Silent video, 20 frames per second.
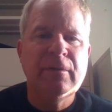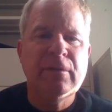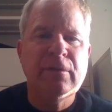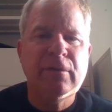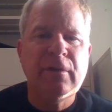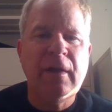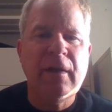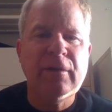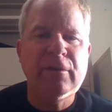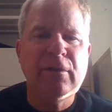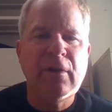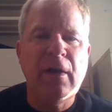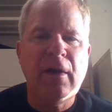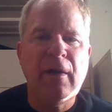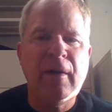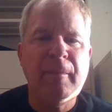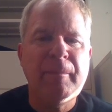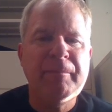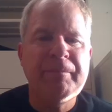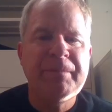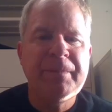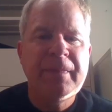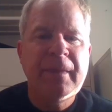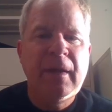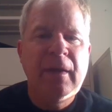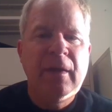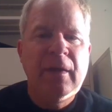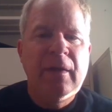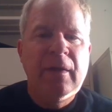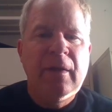Says,
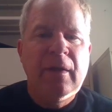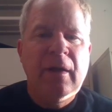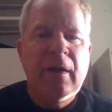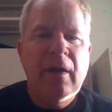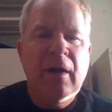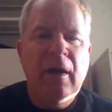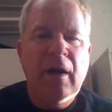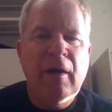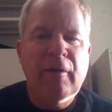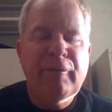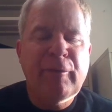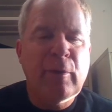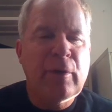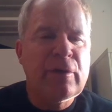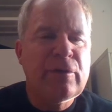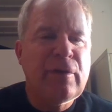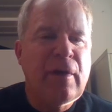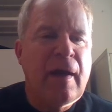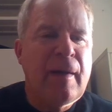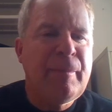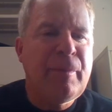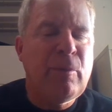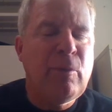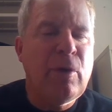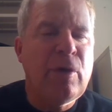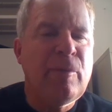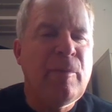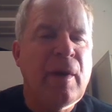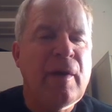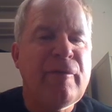for example,
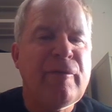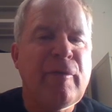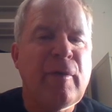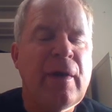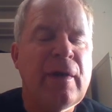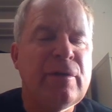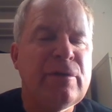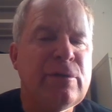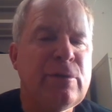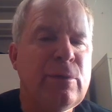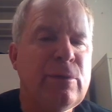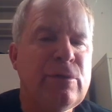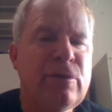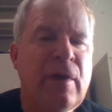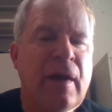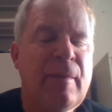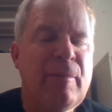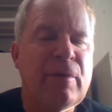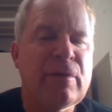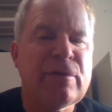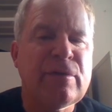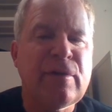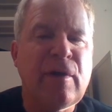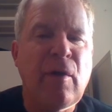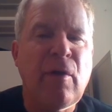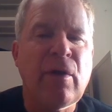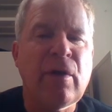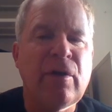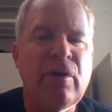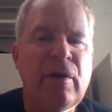one of my friends whose name is
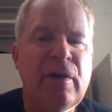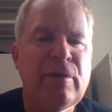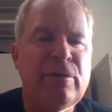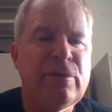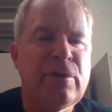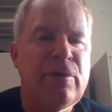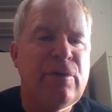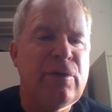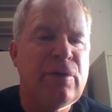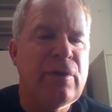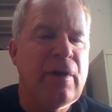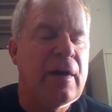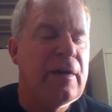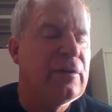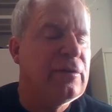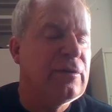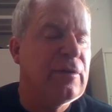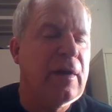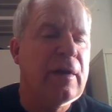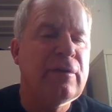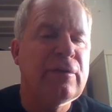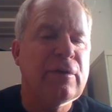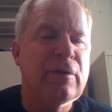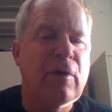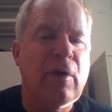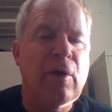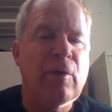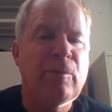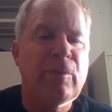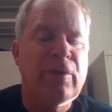Sarah lives in the United States
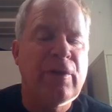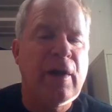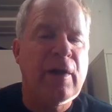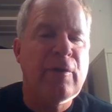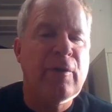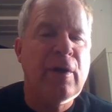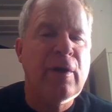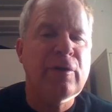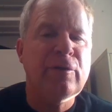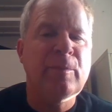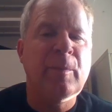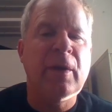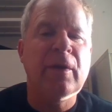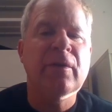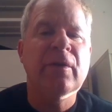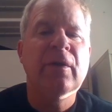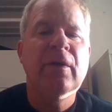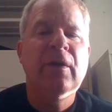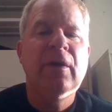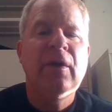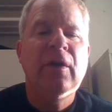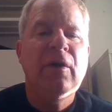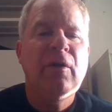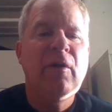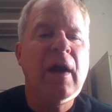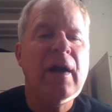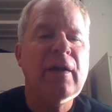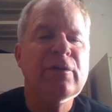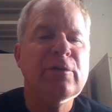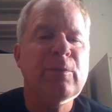alone without her husband.
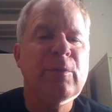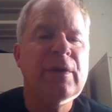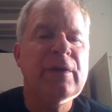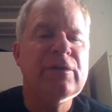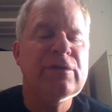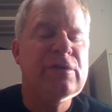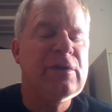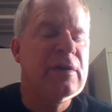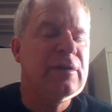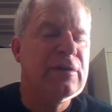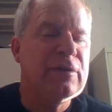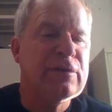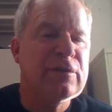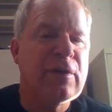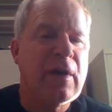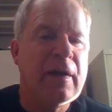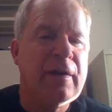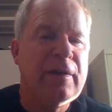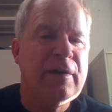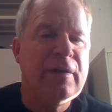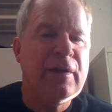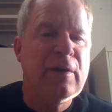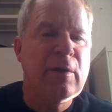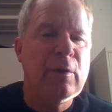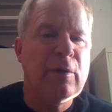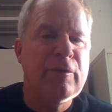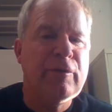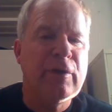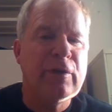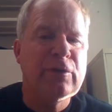Last week, she had decided to
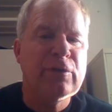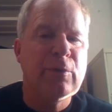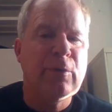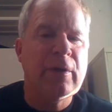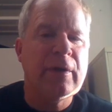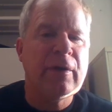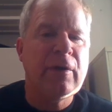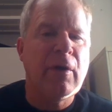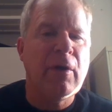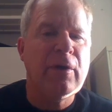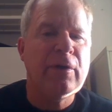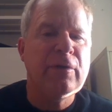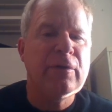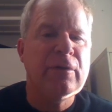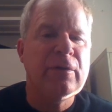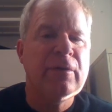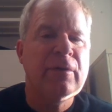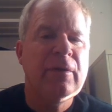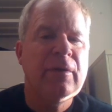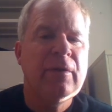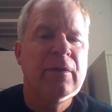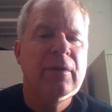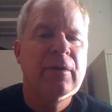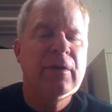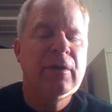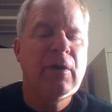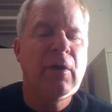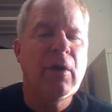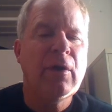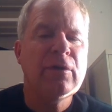go to Victoria
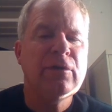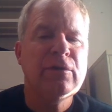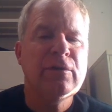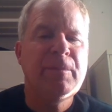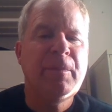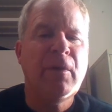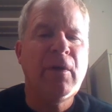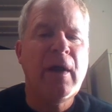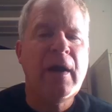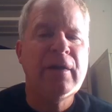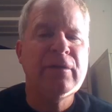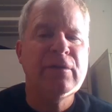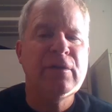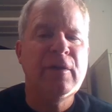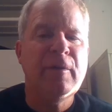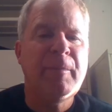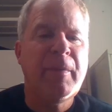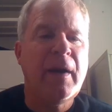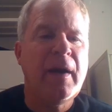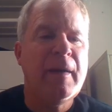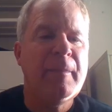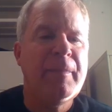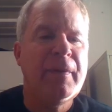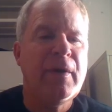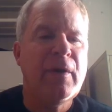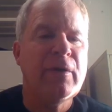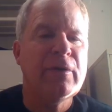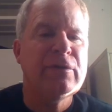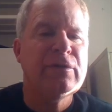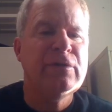Gardens Plaza to buy a
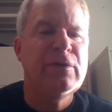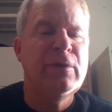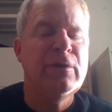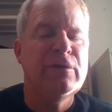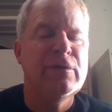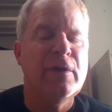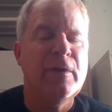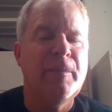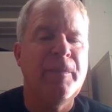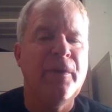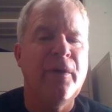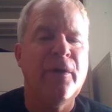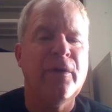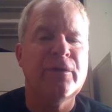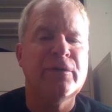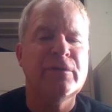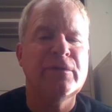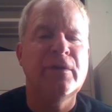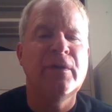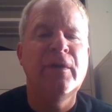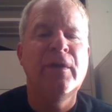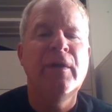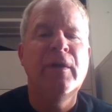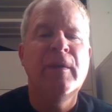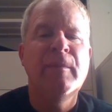pair of shoes and a purse.